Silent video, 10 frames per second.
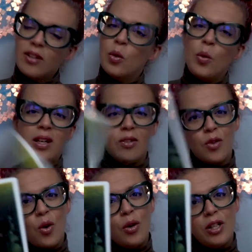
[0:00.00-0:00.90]
the Queen of
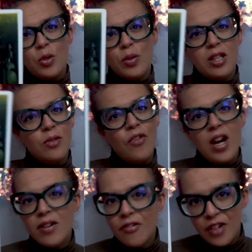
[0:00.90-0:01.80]
Coins, which is
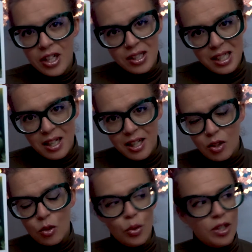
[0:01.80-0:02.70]
very
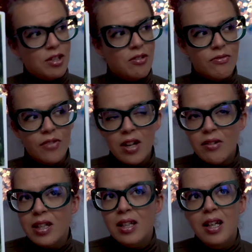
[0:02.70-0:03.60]
fertile, which is
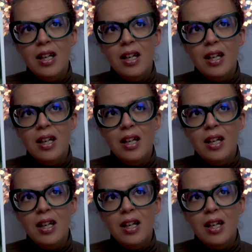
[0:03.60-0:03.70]
very